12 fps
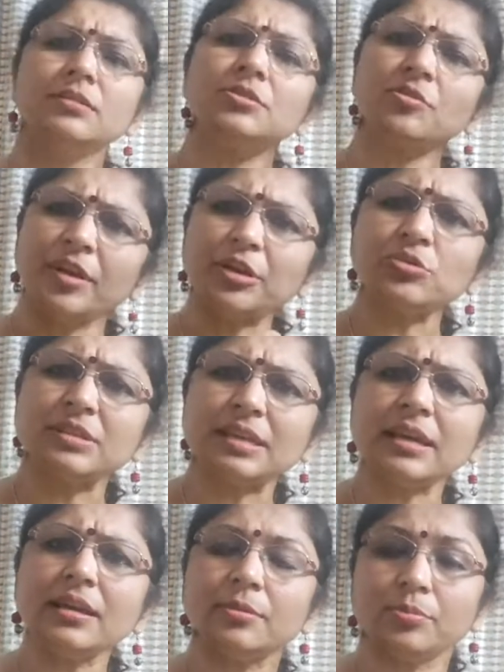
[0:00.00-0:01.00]
So when you
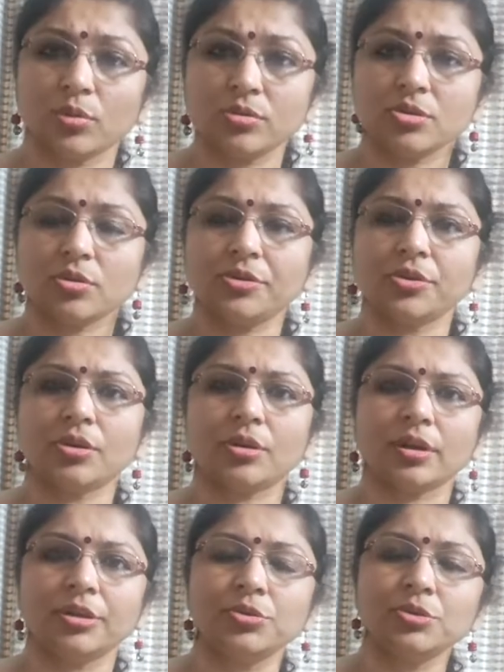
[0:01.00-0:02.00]
see a post on
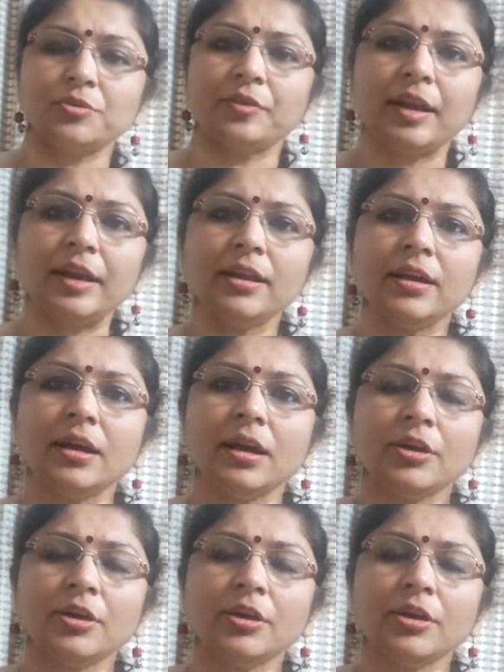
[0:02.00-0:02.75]
your news feed,